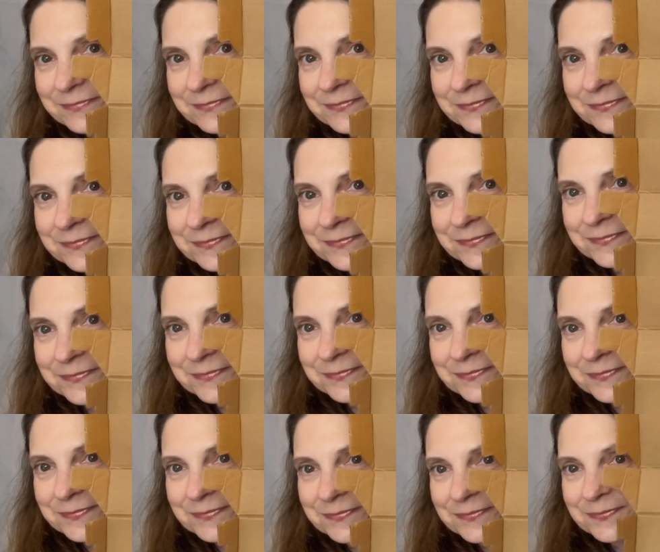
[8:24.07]

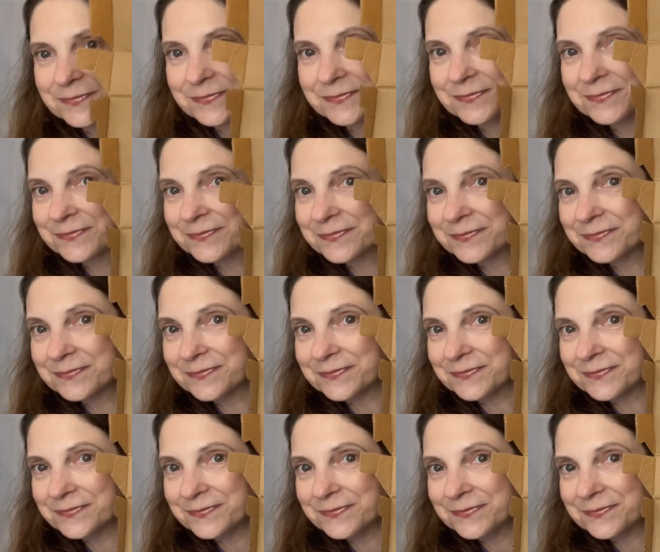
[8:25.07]

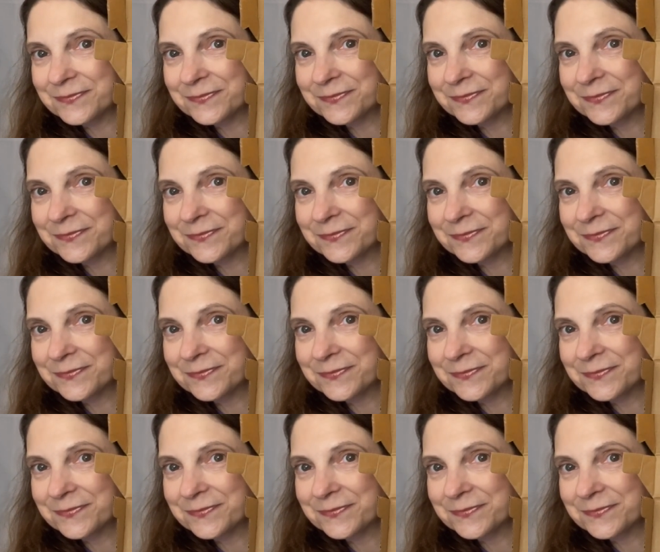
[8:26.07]
[no speech]